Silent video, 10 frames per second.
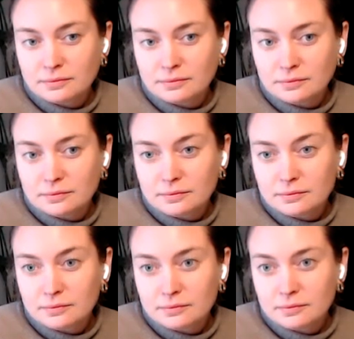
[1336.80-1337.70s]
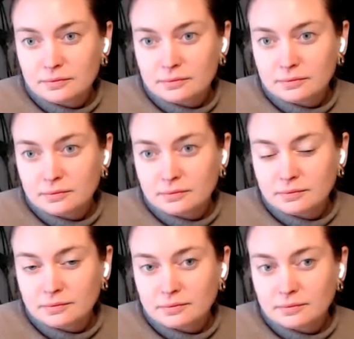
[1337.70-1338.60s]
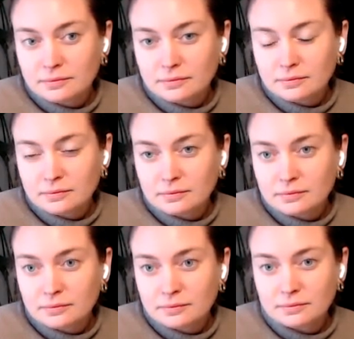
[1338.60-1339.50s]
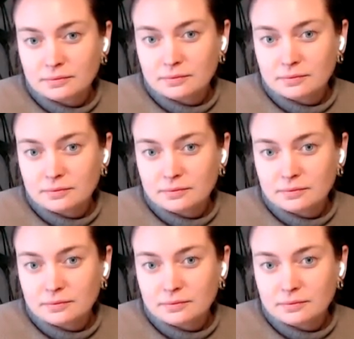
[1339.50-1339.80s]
The person shown says nothing.